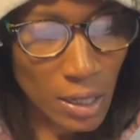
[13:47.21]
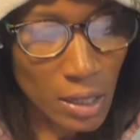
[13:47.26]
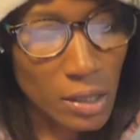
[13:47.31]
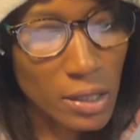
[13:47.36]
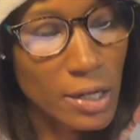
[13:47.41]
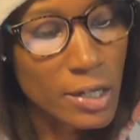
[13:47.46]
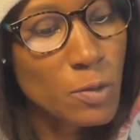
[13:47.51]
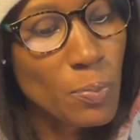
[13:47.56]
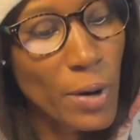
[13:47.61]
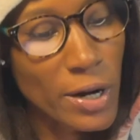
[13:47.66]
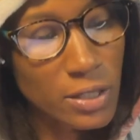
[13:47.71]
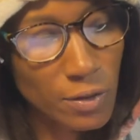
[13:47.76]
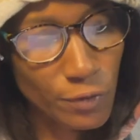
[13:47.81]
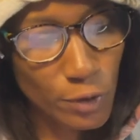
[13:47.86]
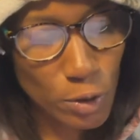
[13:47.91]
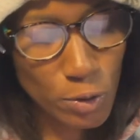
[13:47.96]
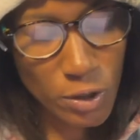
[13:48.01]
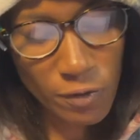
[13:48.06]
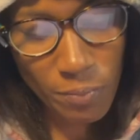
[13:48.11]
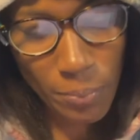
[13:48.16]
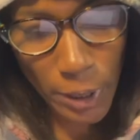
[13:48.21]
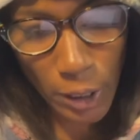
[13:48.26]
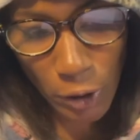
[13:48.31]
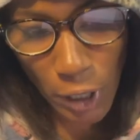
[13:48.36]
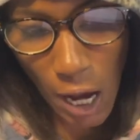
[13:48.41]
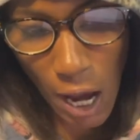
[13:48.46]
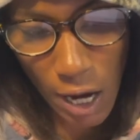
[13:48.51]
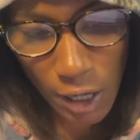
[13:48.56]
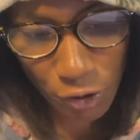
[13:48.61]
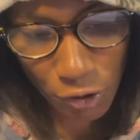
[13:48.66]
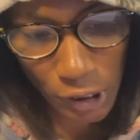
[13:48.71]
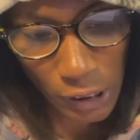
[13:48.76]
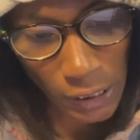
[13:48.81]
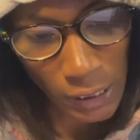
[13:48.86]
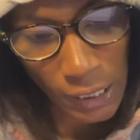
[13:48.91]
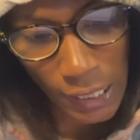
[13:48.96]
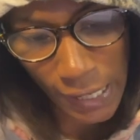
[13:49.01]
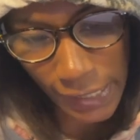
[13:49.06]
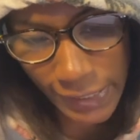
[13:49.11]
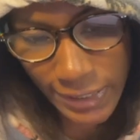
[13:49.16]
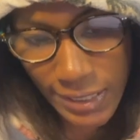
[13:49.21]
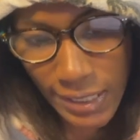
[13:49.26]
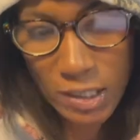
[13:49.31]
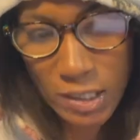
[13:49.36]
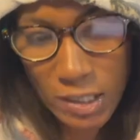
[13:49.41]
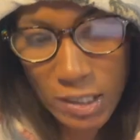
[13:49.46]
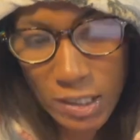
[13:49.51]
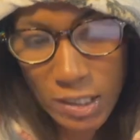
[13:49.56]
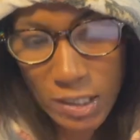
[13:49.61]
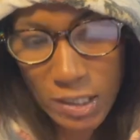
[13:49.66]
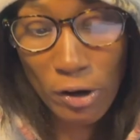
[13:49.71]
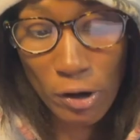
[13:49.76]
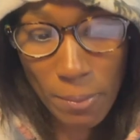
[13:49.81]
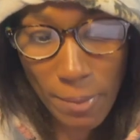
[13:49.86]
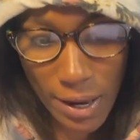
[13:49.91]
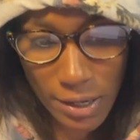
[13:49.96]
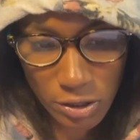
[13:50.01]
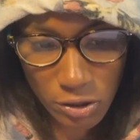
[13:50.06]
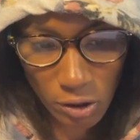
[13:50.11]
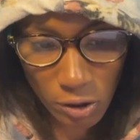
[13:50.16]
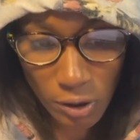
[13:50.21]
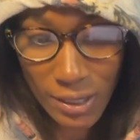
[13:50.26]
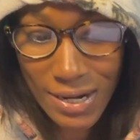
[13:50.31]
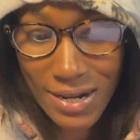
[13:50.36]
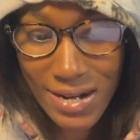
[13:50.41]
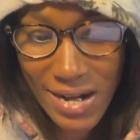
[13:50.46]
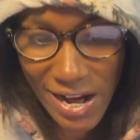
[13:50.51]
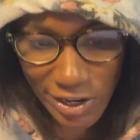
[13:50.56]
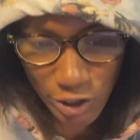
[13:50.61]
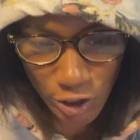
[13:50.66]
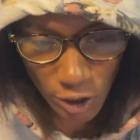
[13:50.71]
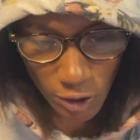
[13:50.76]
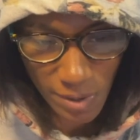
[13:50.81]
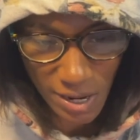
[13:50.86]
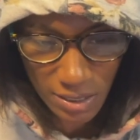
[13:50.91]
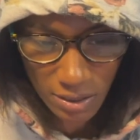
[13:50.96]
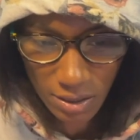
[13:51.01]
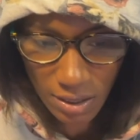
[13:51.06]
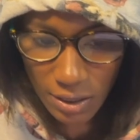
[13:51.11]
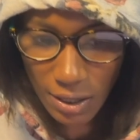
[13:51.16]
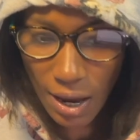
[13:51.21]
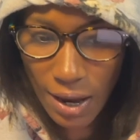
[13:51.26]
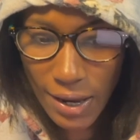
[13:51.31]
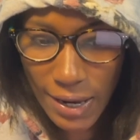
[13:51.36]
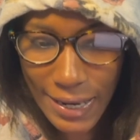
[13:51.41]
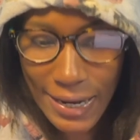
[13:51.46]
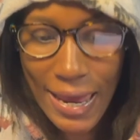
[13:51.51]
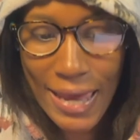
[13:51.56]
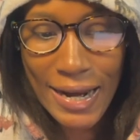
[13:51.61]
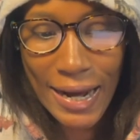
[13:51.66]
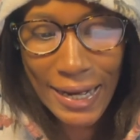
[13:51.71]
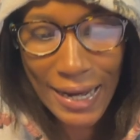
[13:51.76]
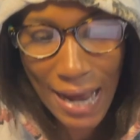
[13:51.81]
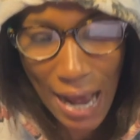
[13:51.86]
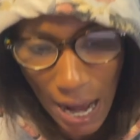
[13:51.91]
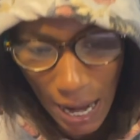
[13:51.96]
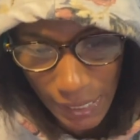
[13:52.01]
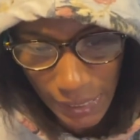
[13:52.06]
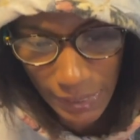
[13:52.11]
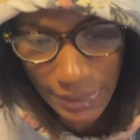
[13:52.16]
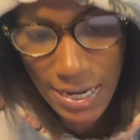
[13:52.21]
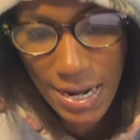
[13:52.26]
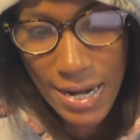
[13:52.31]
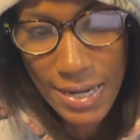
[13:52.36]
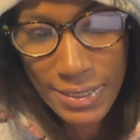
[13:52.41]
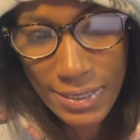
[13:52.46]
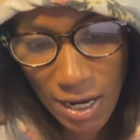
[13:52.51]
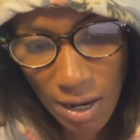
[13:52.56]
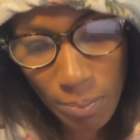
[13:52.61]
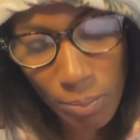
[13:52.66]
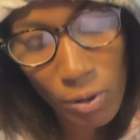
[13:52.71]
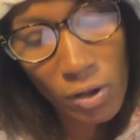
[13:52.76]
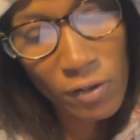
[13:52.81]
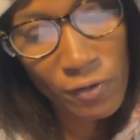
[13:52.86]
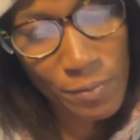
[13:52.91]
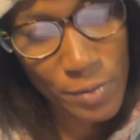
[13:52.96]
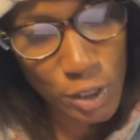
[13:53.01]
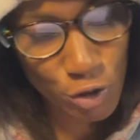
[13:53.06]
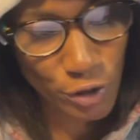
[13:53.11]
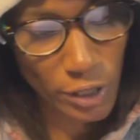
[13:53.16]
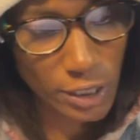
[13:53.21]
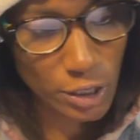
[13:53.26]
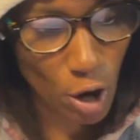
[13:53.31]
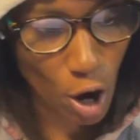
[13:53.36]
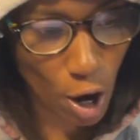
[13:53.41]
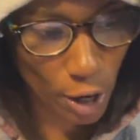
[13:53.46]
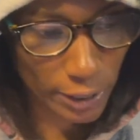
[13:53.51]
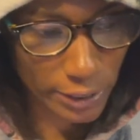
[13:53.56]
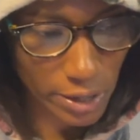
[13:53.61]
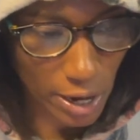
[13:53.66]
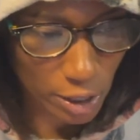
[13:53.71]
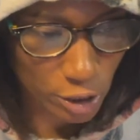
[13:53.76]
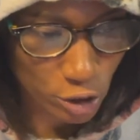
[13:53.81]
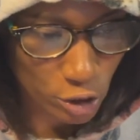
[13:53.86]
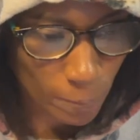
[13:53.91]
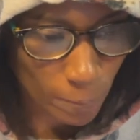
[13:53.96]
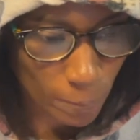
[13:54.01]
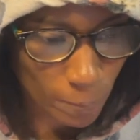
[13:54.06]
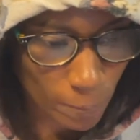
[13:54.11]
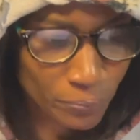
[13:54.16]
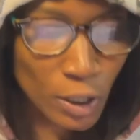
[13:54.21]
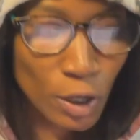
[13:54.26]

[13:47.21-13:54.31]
the expressive use of bare concrete, and its experimental nature makes it an iconic example of Madrid's architecture.